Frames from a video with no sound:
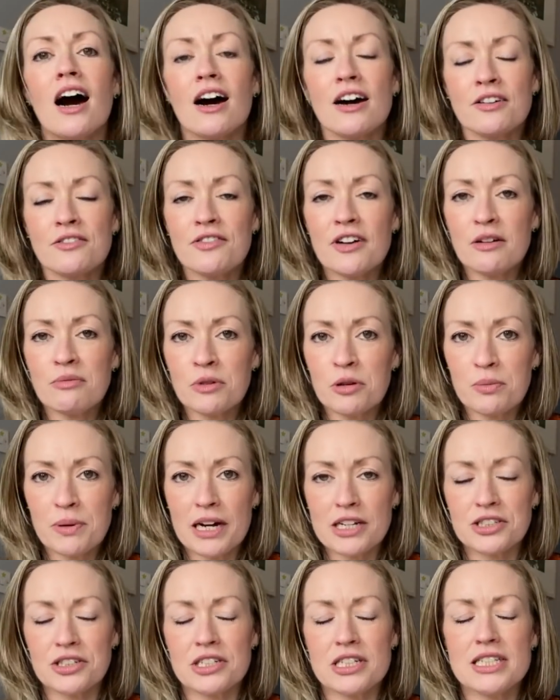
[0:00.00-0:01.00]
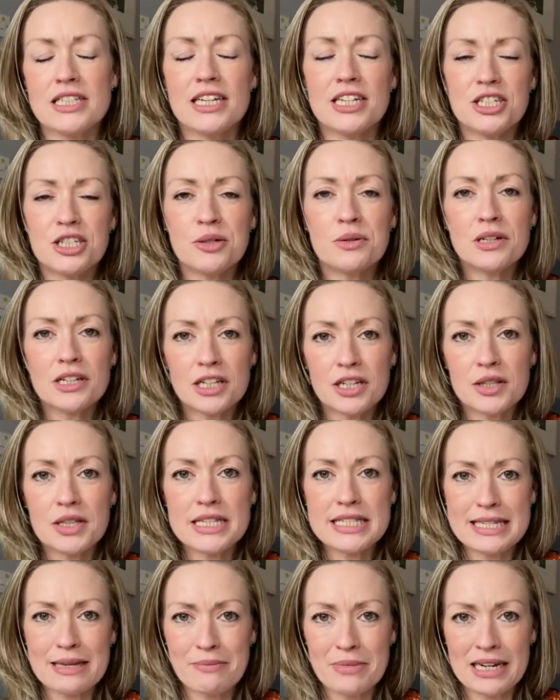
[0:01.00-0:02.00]
On fibre mood patterns, they do include
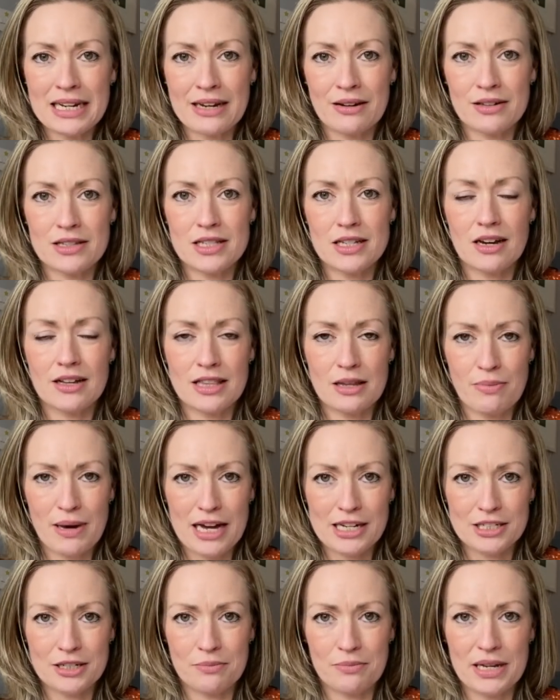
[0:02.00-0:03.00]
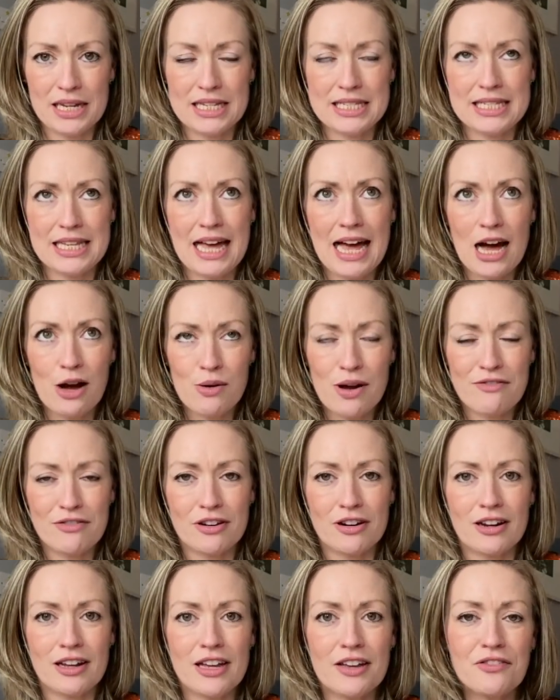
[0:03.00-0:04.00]
the seam allowance on the pattern piece.
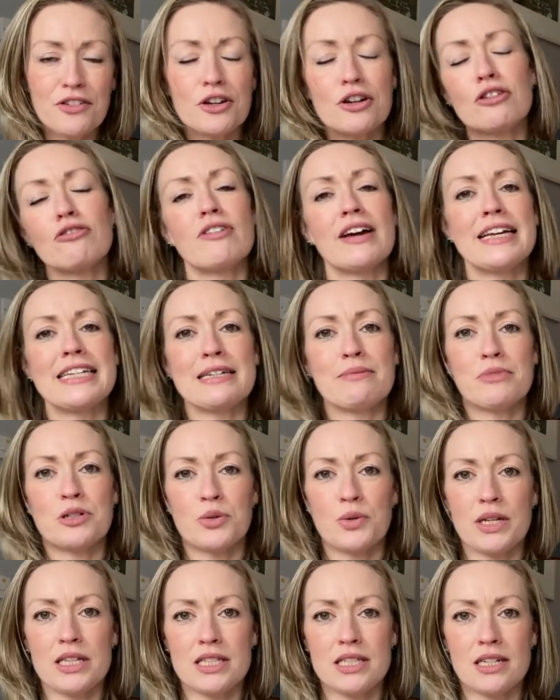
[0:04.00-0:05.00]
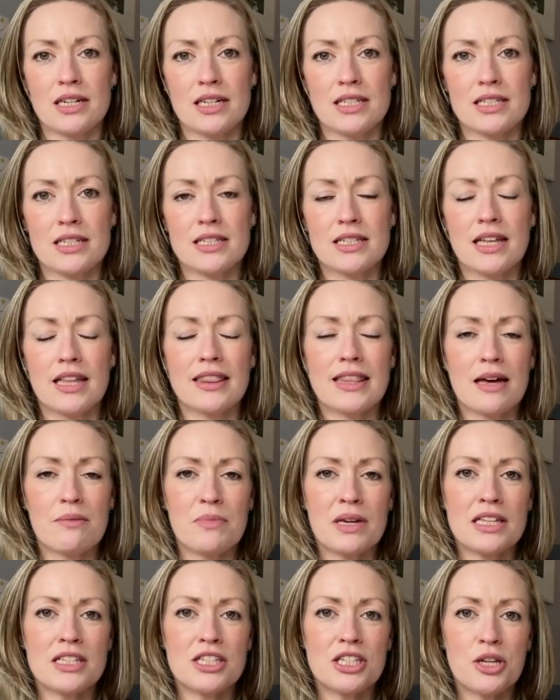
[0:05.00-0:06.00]
However, if you're grading between sizes,
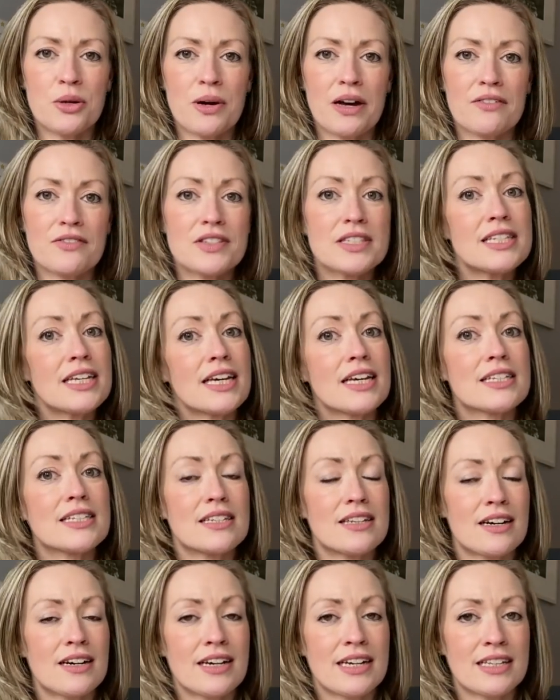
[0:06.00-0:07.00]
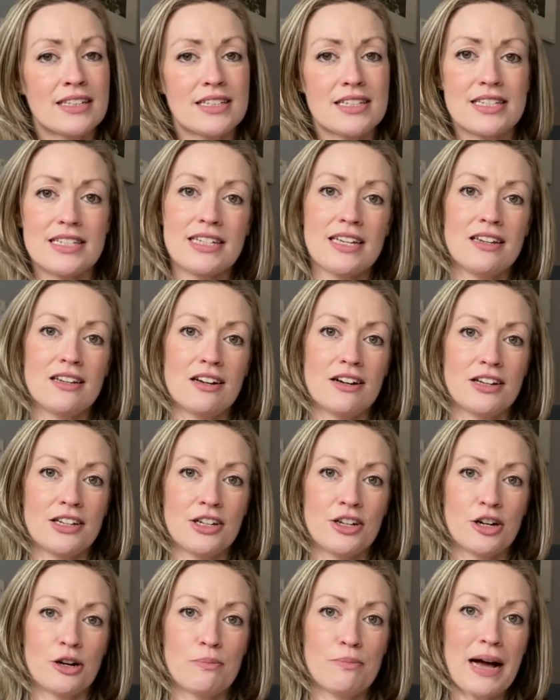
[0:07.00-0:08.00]
that means you have 6 lines still
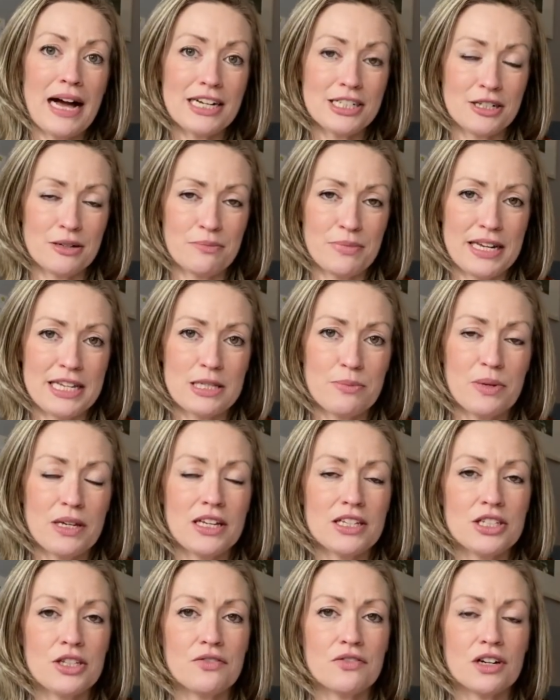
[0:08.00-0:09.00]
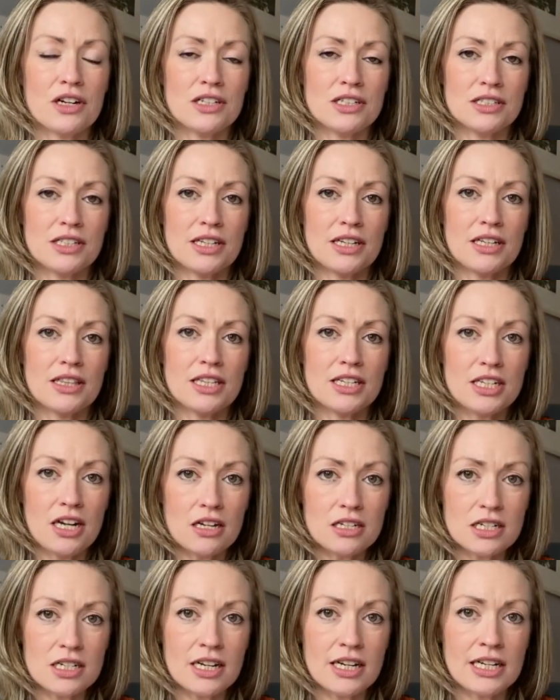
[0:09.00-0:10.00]
on your pattern piece, because you've got the
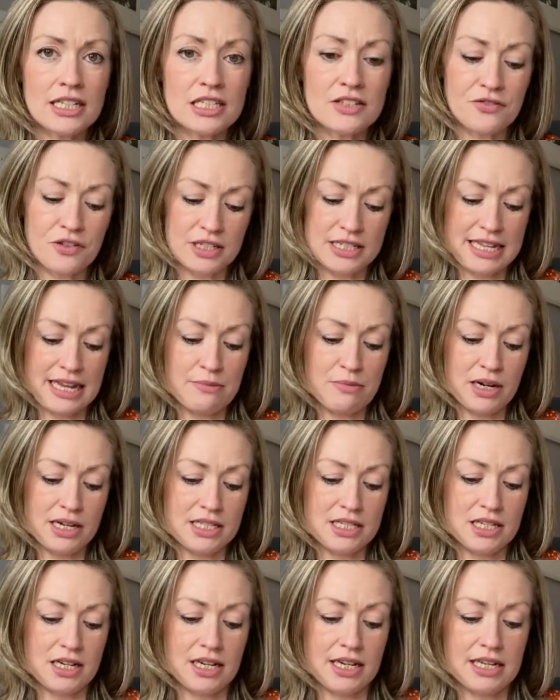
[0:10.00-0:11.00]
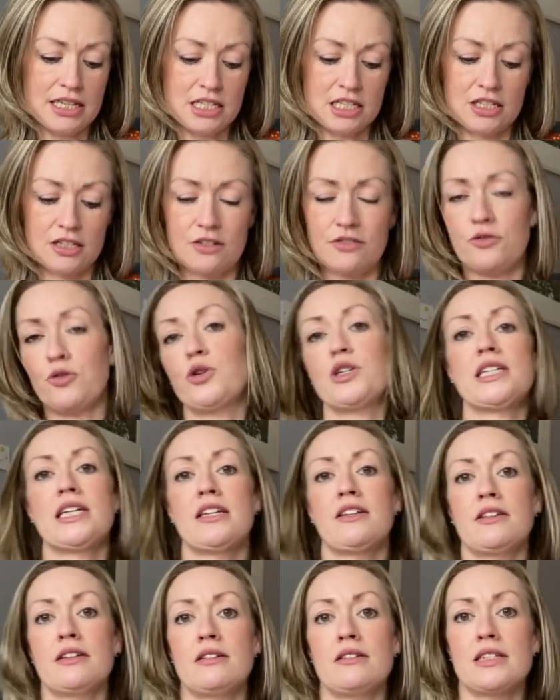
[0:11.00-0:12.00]
dotted lines for, say, my size
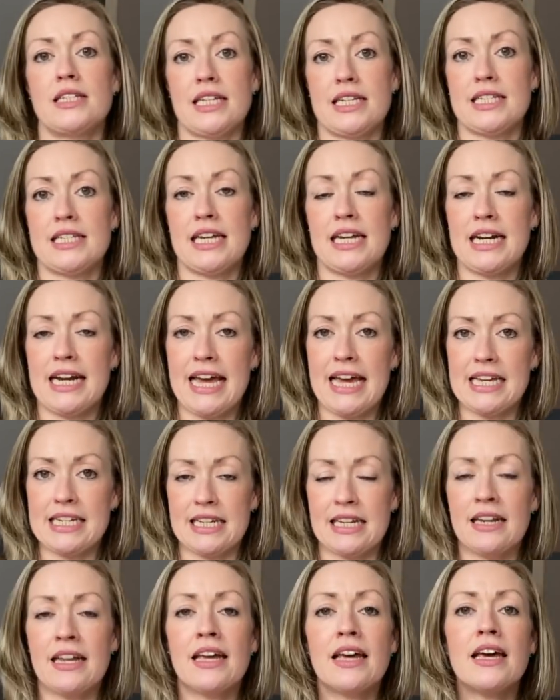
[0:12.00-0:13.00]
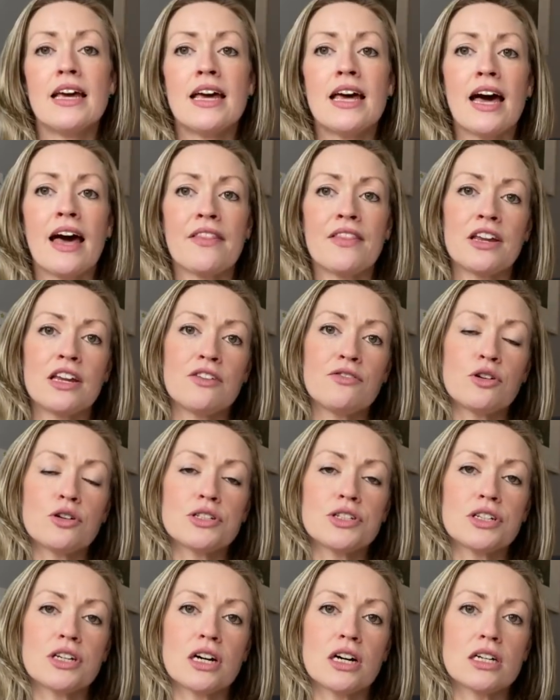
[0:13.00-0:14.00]
14, 16 and 18. And then you've
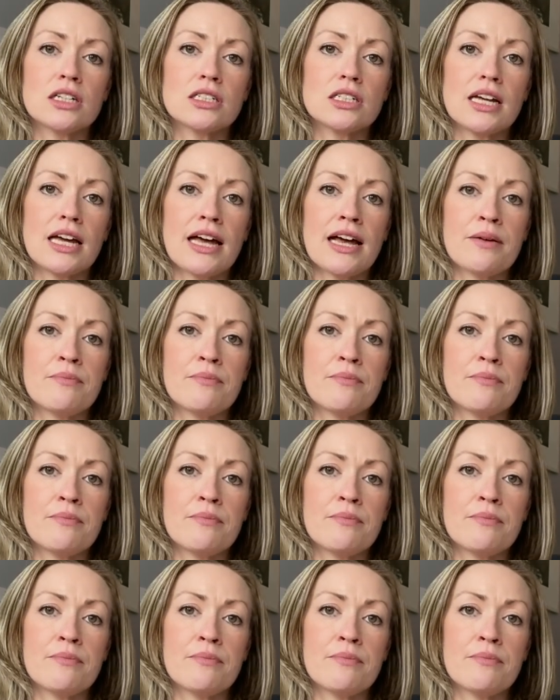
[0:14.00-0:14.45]
also got